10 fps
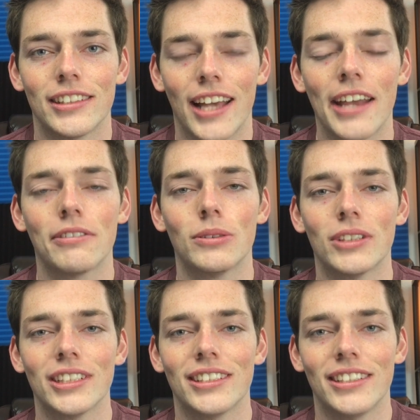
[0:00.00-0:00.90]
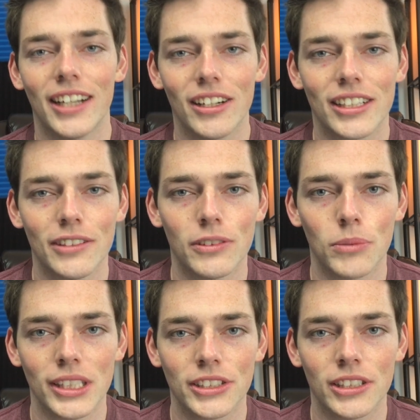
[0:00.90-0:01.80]
Hey everyone, Derrick here from
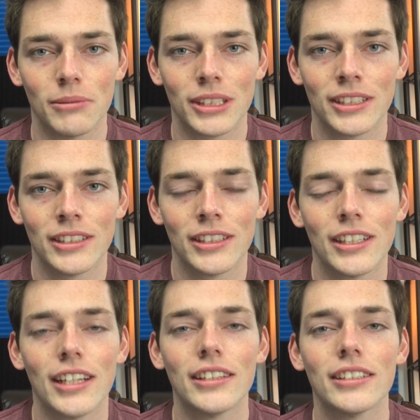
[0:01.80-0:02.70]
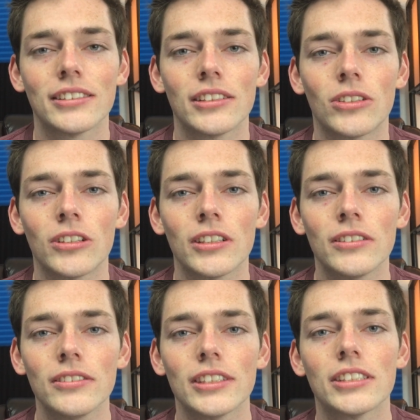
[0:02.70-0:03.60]
WayScript. In this
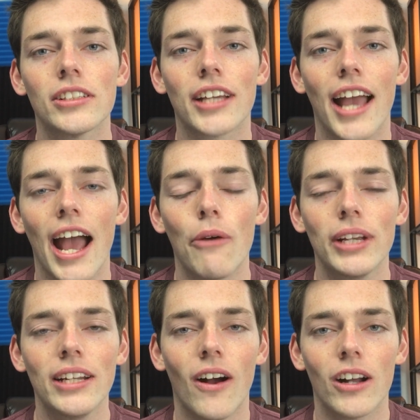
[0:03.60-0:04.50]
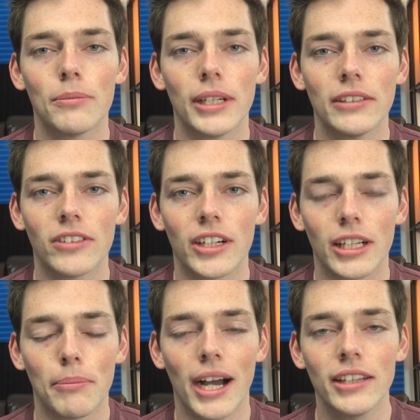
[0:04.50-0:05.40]
tutorial, let's look at how we can automate running
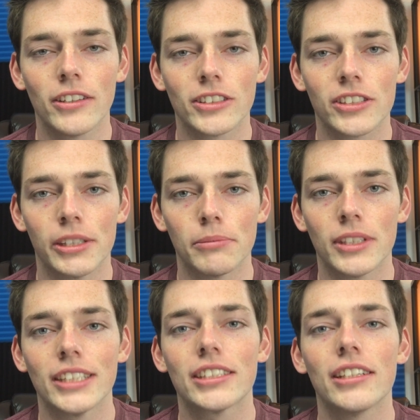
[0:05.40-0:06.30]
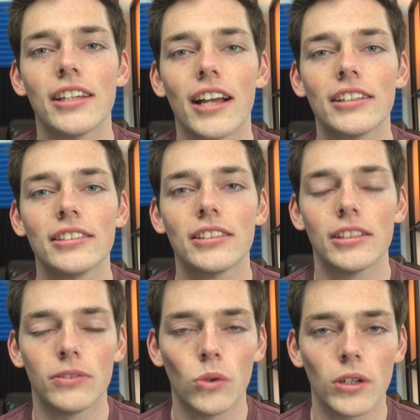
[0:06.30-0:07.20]
a Python script that's connected to
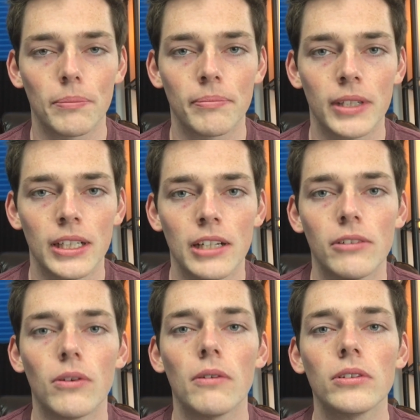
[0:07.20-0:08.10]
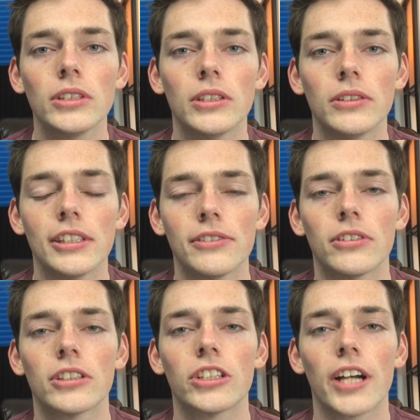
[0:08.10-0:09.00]
a form. What we'll do is
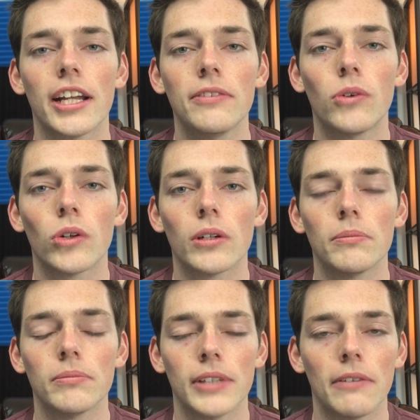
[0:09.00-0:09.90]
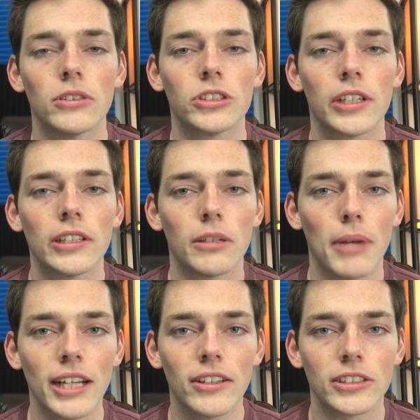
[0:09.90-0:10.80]
we'll create a form that will trigger a
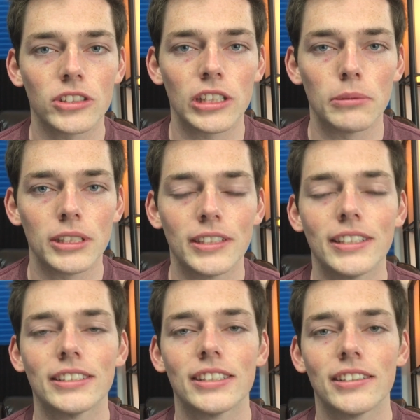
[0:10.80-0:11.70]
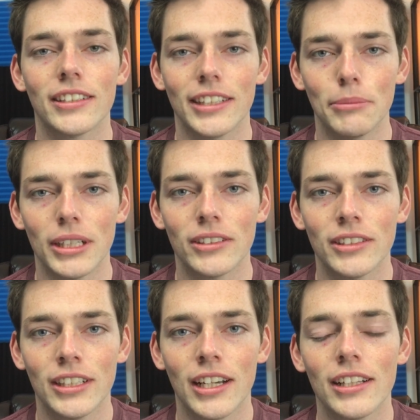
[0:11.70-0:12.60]
Python script and then send an email.
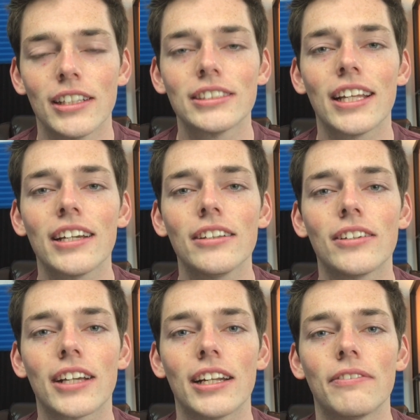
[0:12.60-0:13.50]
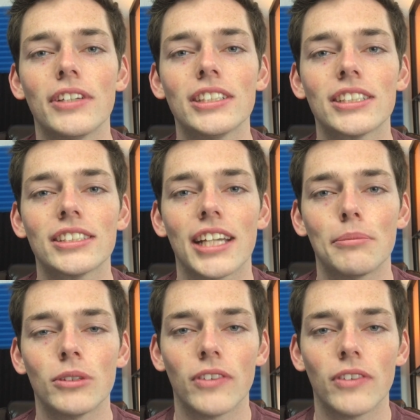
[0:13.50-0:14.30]
Let's take a look at a finished example